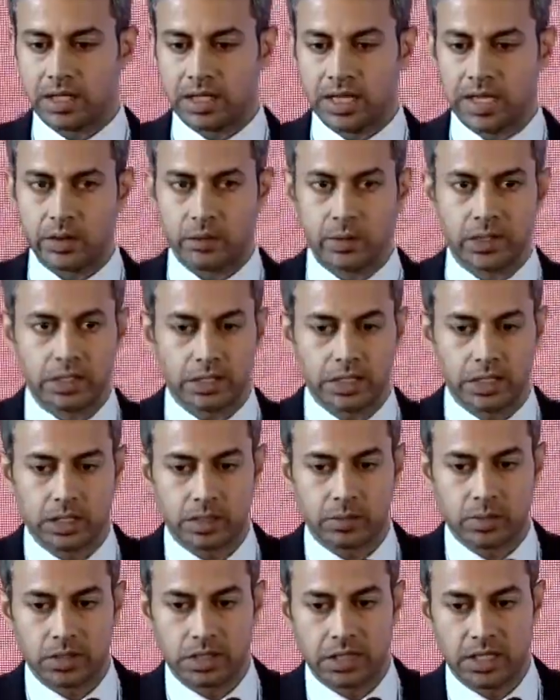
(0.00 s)
again,
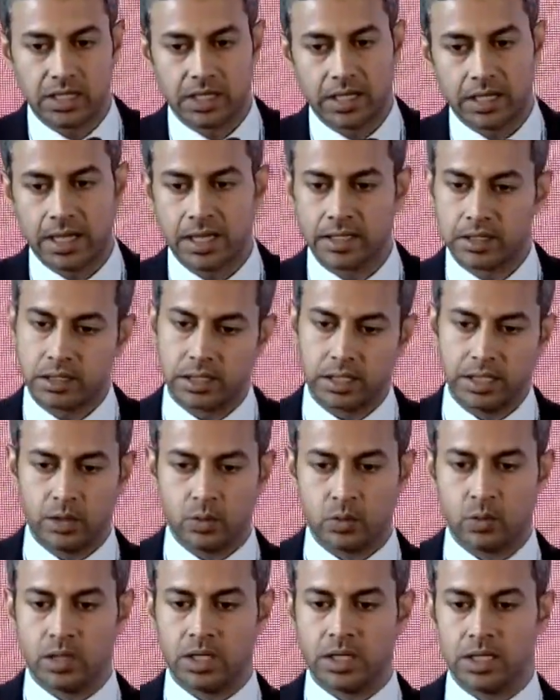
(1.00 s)
26%, and
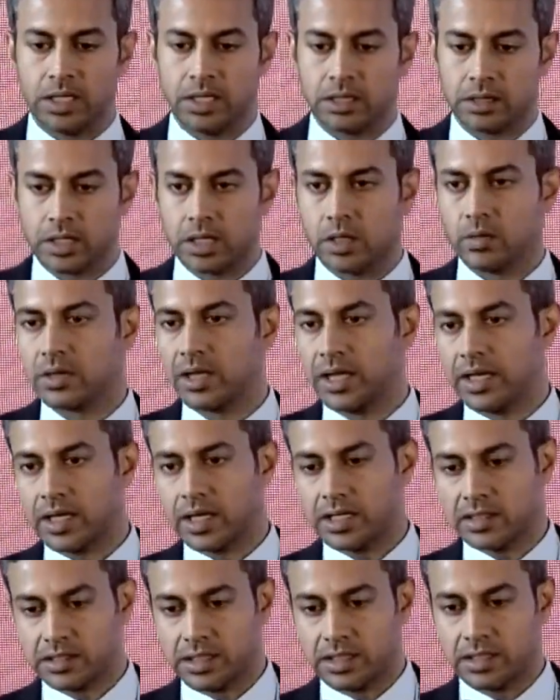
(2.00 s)
equal is around die
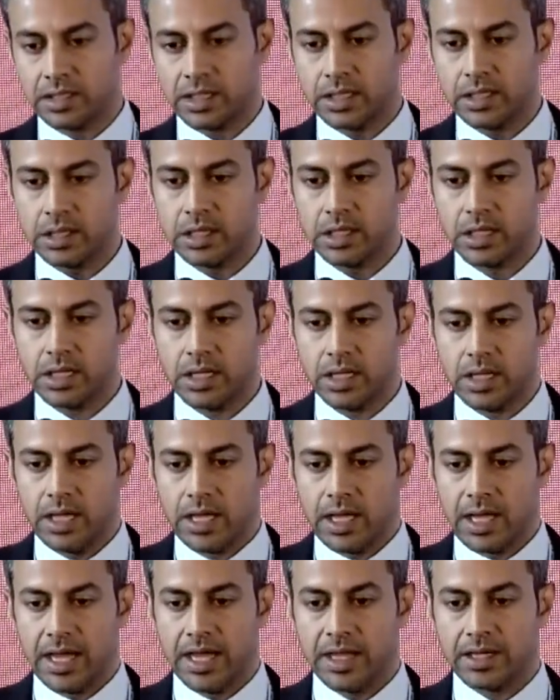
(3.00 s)
casting dies,
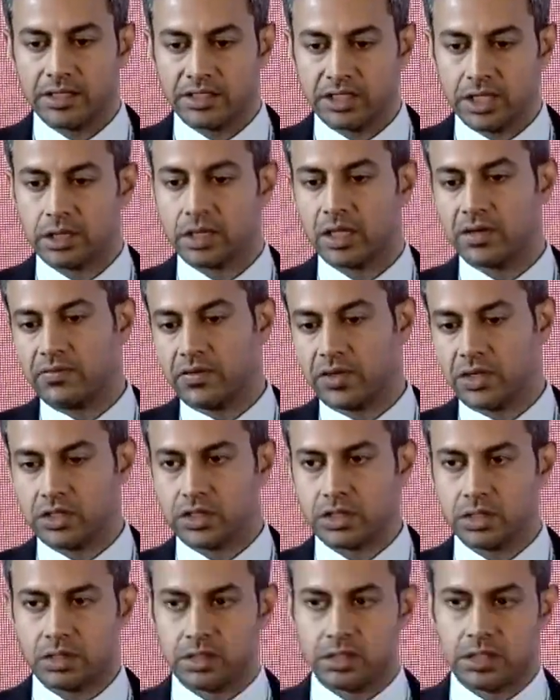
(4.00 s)
and jigs and
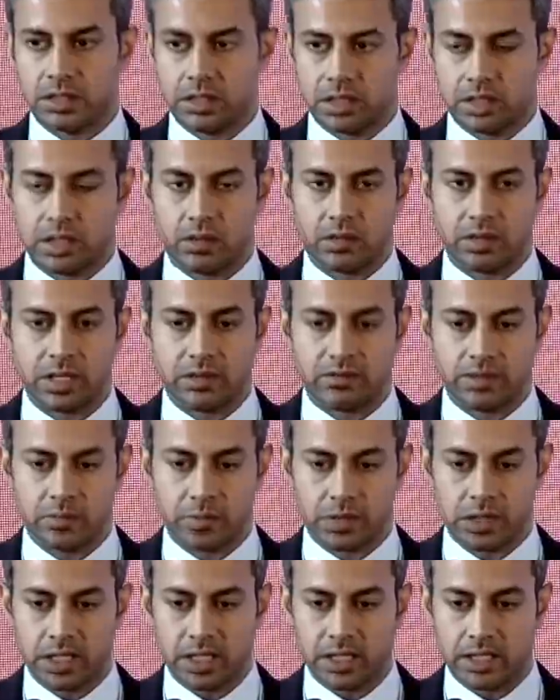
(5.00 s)
fixtures is around
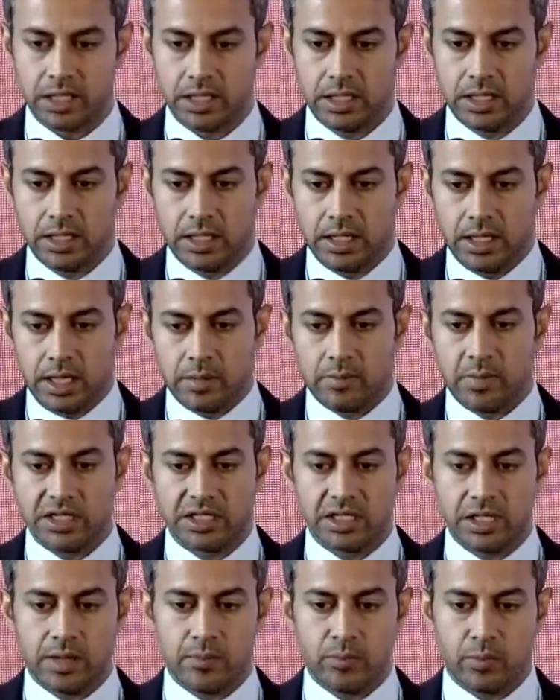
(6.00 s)
11%.
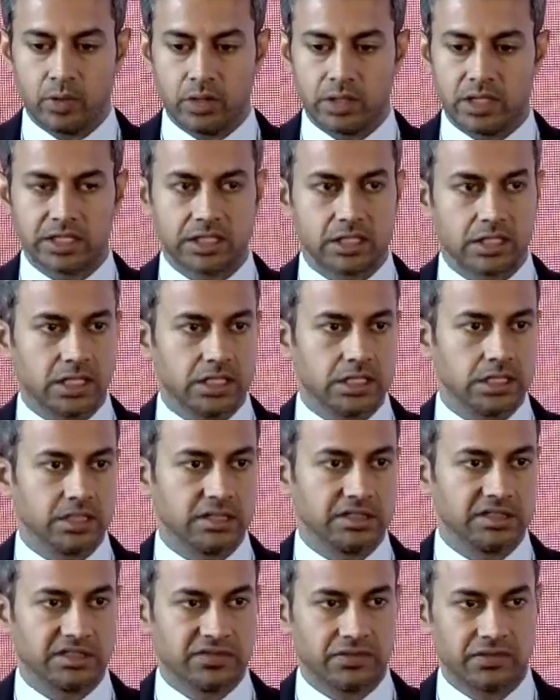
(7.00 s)
Major import
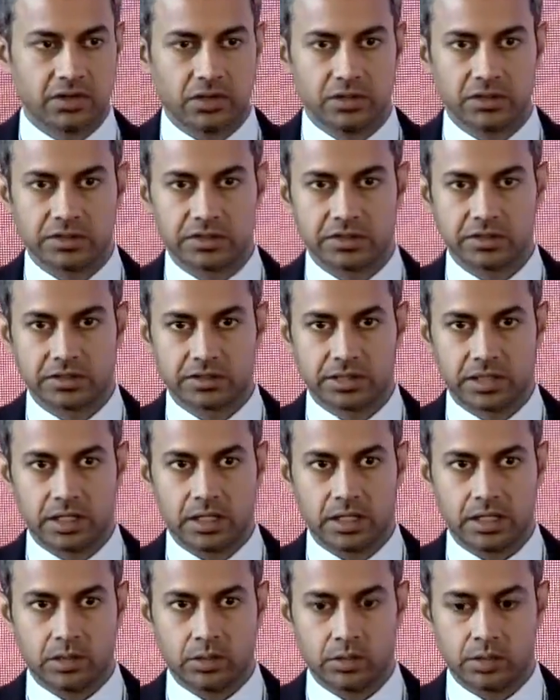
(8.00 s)
destinations, of course,
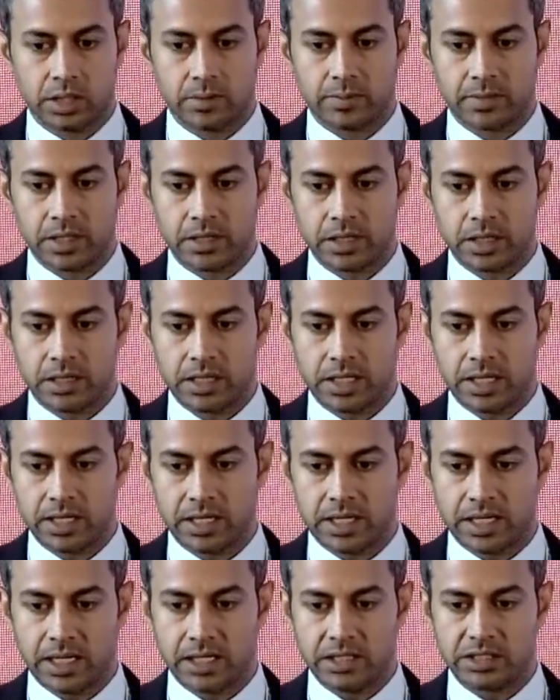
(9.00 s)
no surprises there.
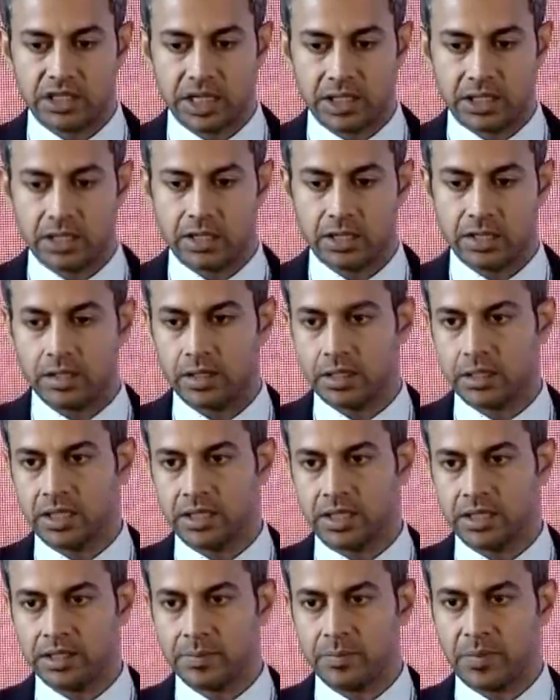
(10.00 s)
Again, China
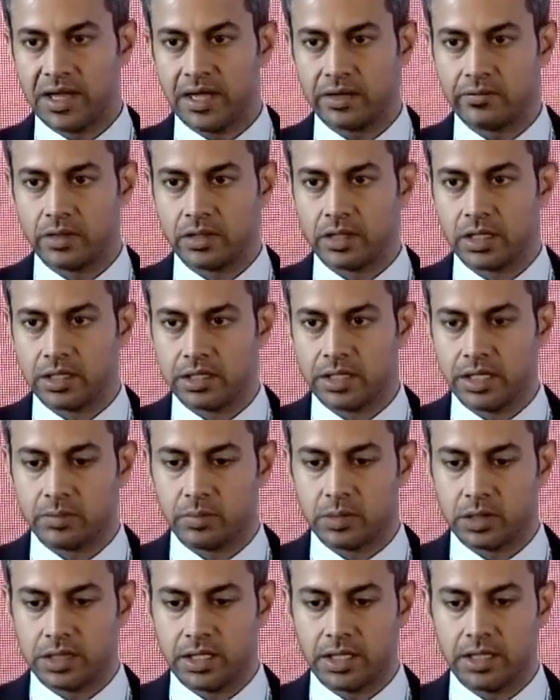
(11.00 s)
leading the pack with
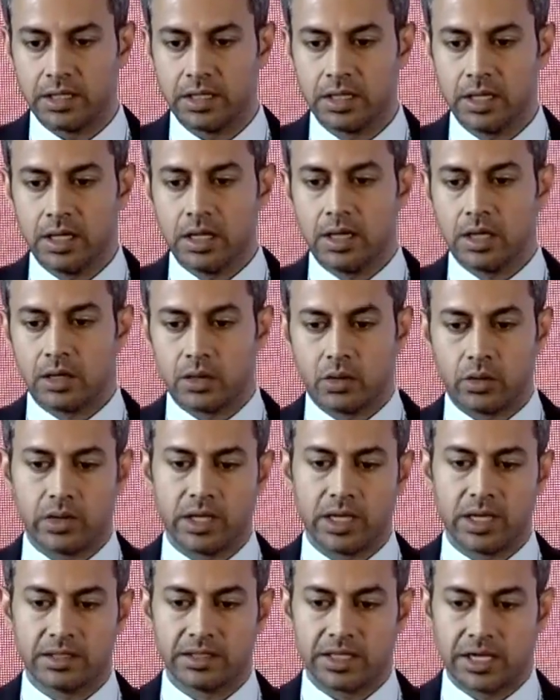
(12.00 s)
38%,
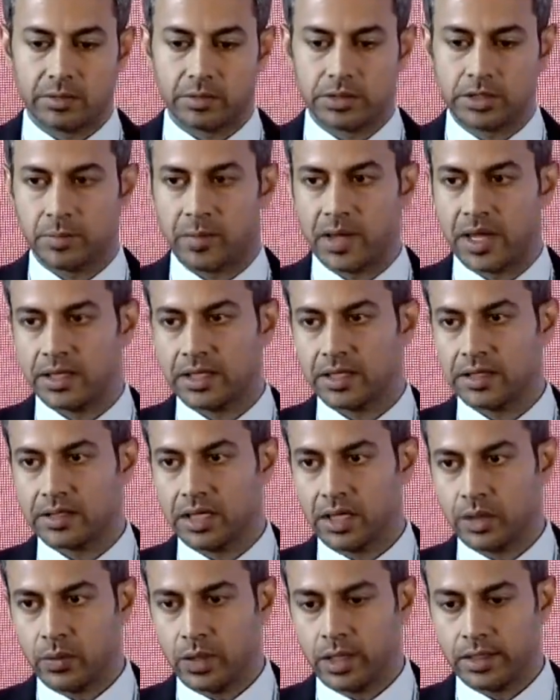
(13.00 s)
Korea, Japan, and
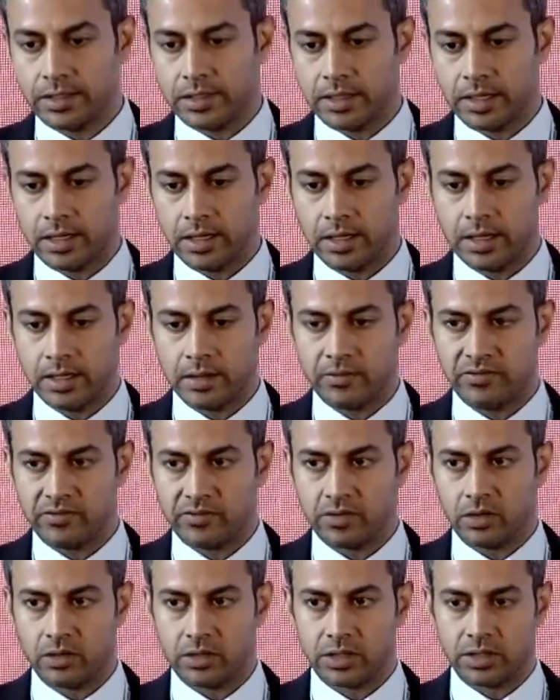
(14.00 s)
Taiwan
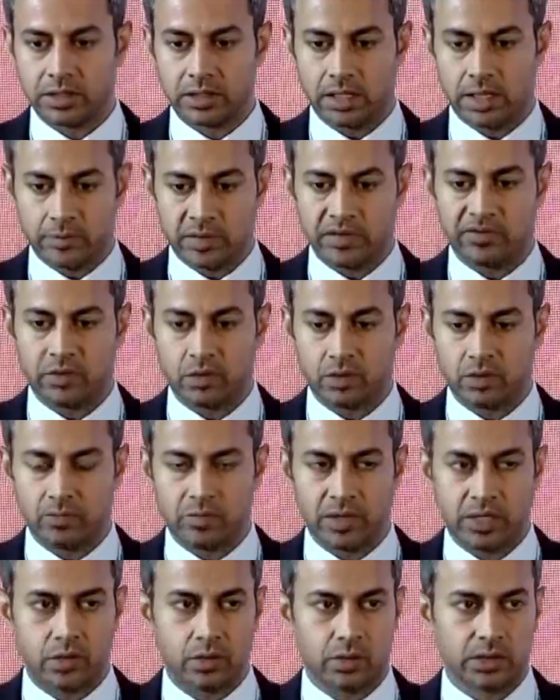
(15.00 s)
followed
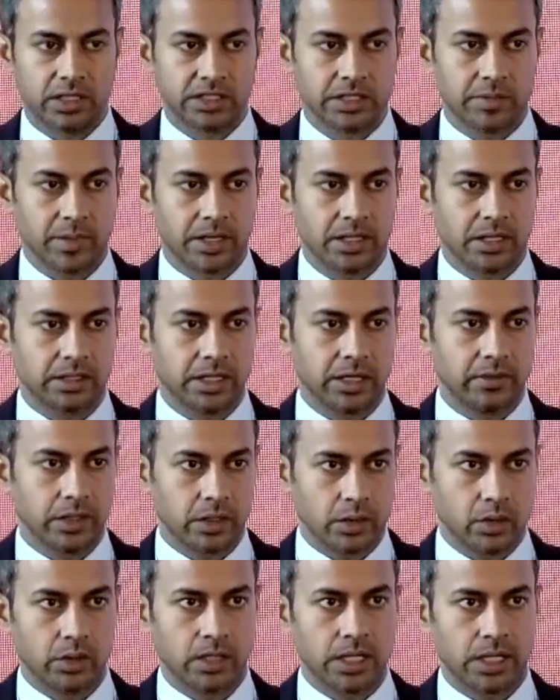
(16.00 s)
by Korea, Japan, and Taiwan.
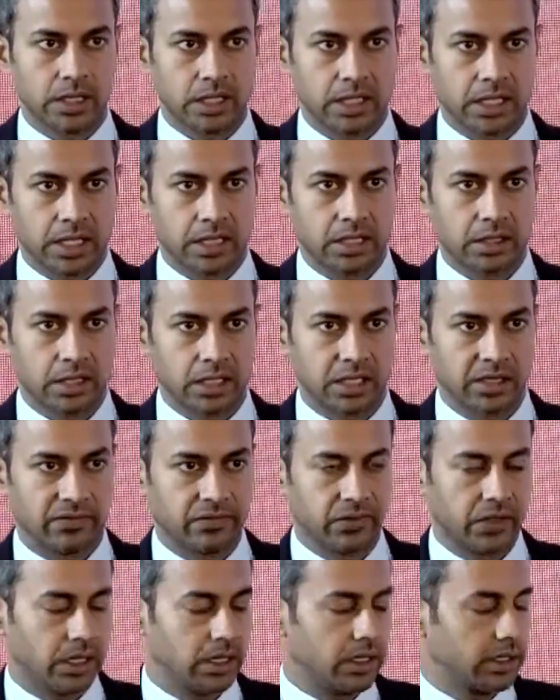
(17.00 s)
Korea is again a
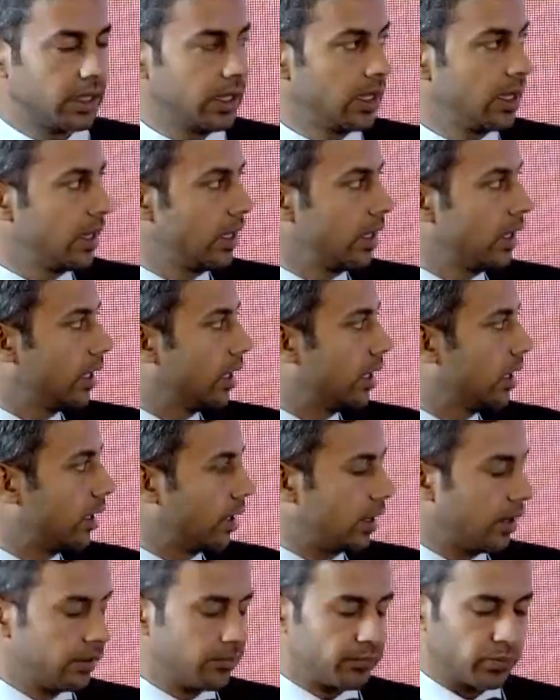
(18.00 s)
significant
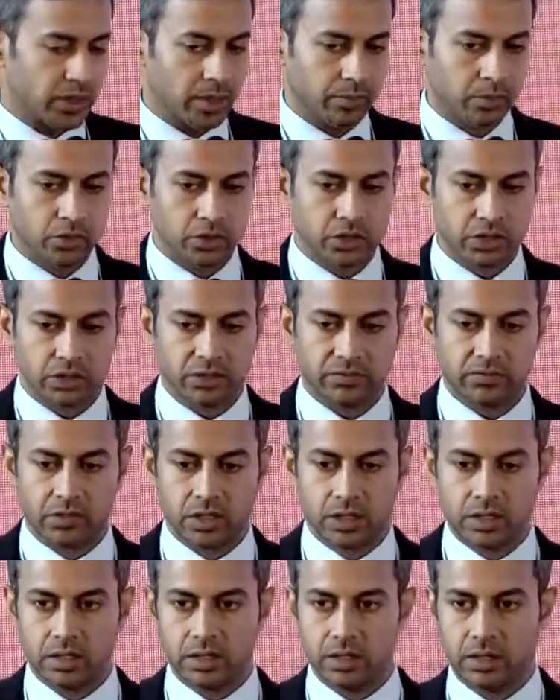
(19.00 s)
portion of
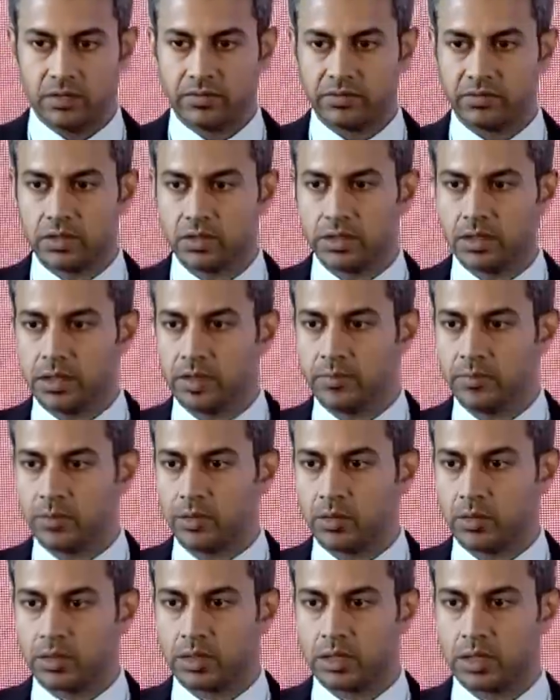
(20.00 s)
the
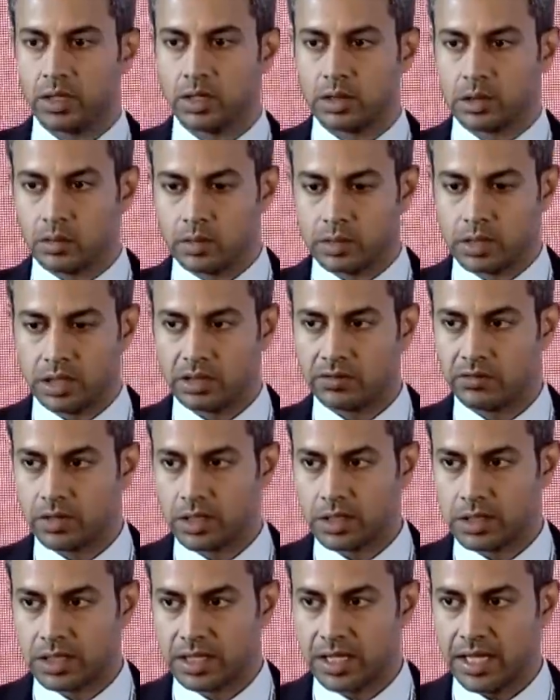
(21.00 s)
import sources for
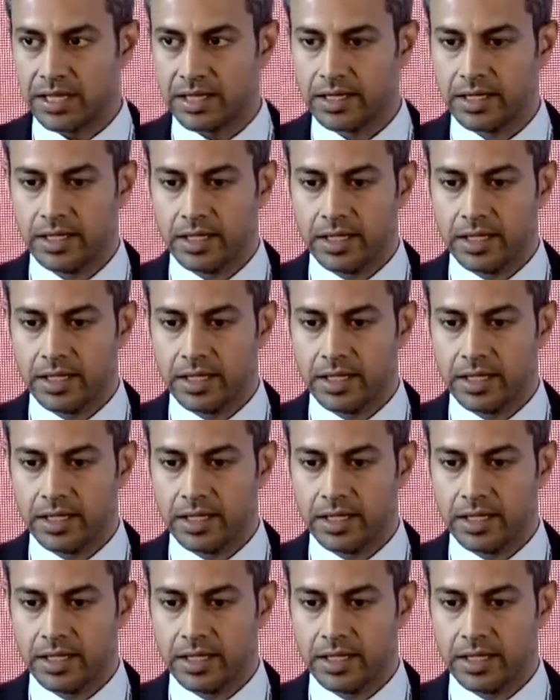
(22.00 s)
us again.